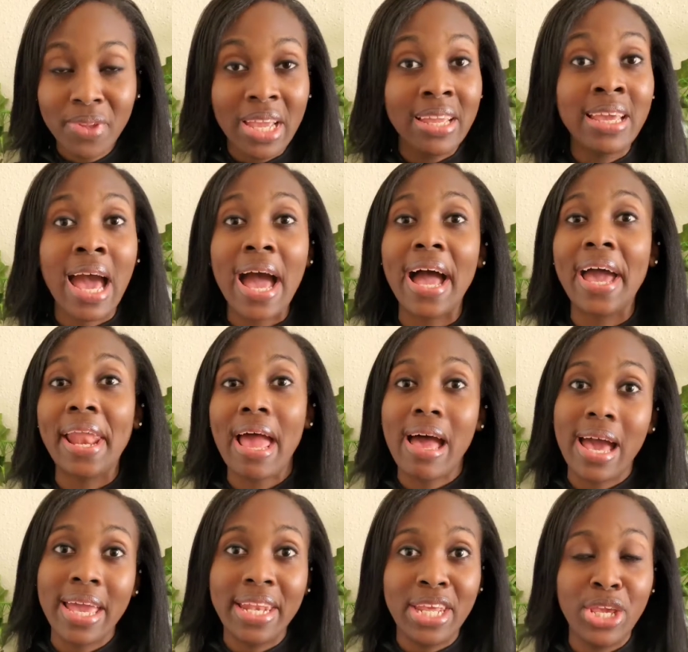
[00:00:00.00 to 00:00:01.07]
God,
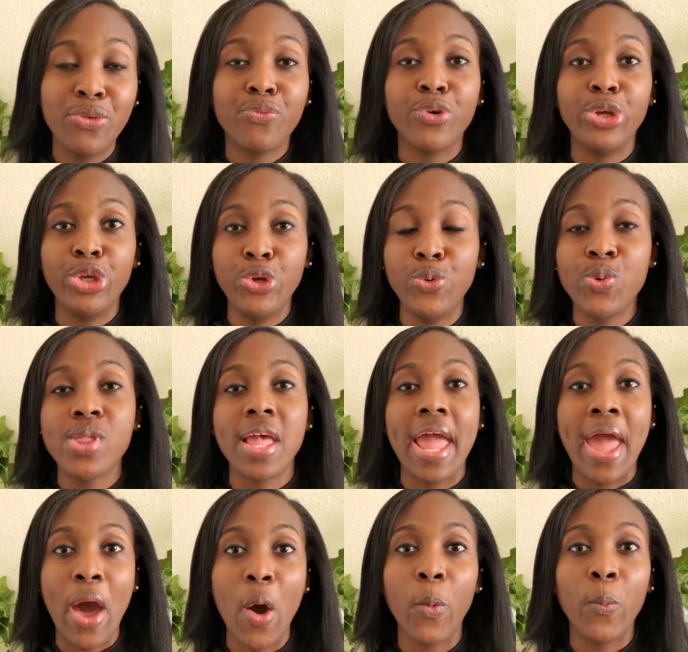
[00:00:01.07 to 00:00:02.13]
I need for you to
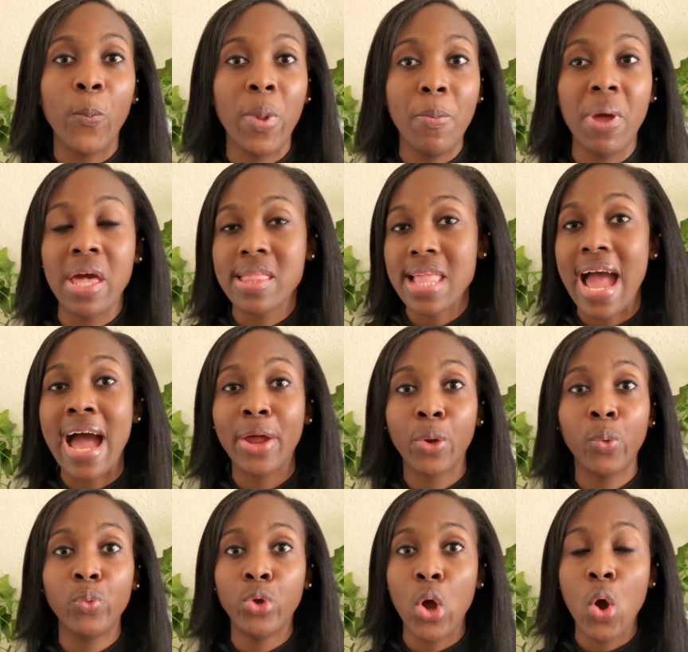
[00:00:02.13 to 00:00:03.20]
help me because I
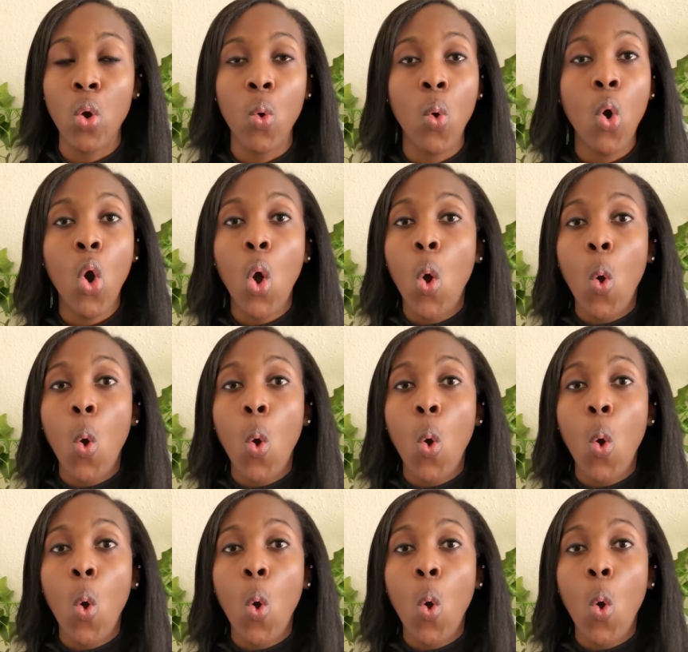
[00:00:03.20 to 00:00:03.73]
don't know